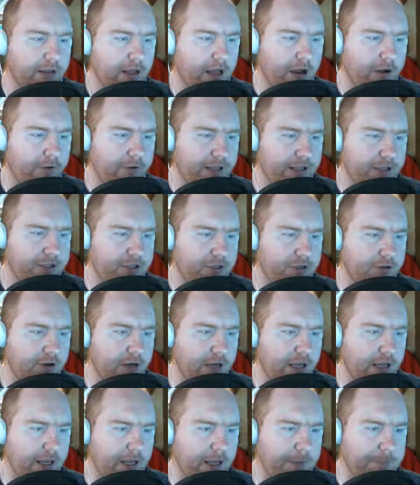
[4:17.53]
Oh, and that's your
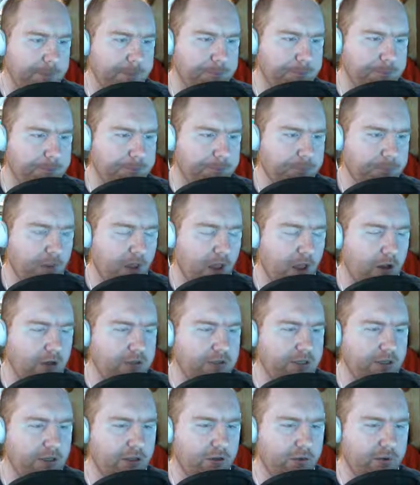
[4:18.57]
um,
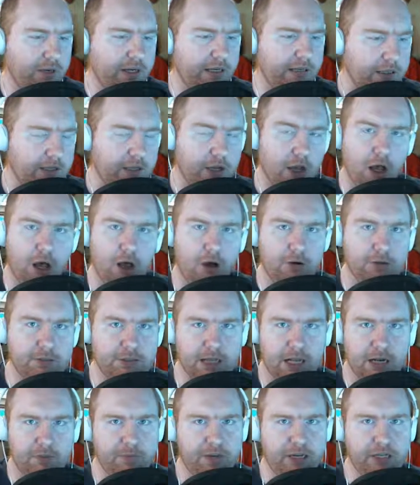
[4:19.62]
auxiliary. You always
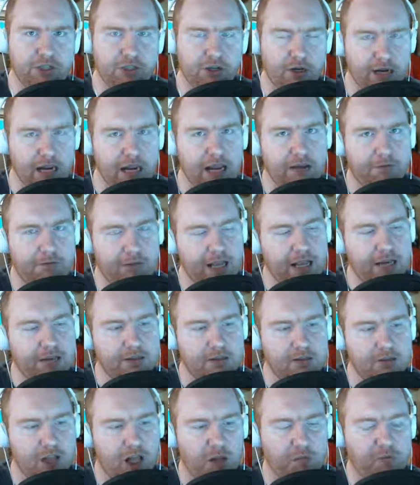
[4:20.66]
got to make sure you have that
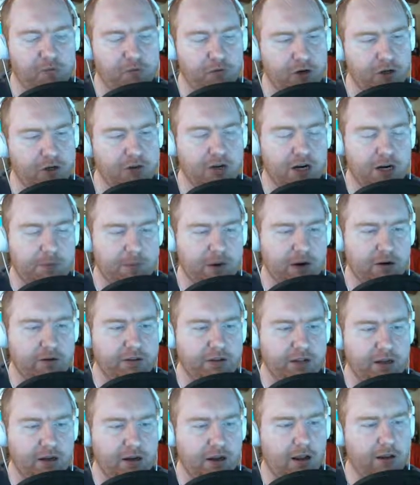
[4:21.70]
installed before you try to power the
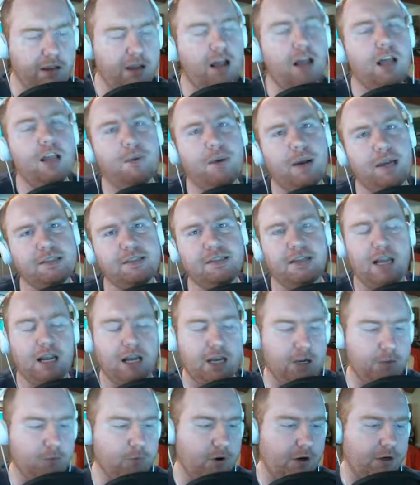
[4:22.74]
thing on. Otherwise, it's not
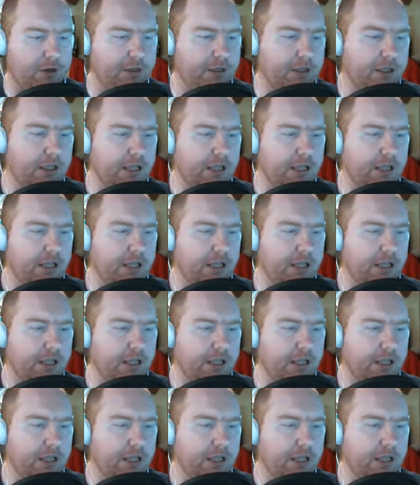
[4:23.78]
going to work.